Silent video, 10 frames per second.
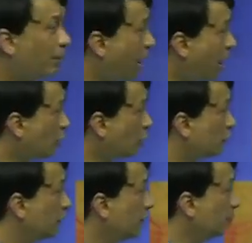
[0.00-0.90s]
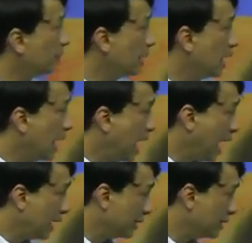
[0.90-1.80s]
part of the
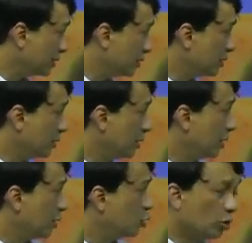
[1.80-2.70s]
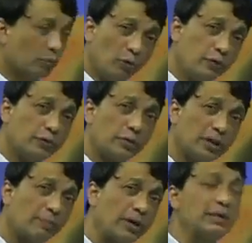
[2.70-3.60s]
iris to remove so
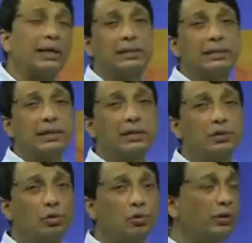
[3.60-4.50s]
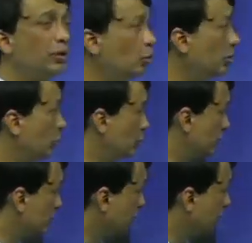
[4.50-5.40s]
the patient can see. So we do use
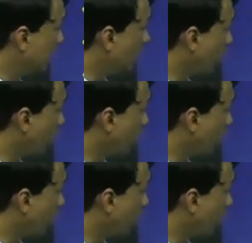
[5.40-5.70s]
it in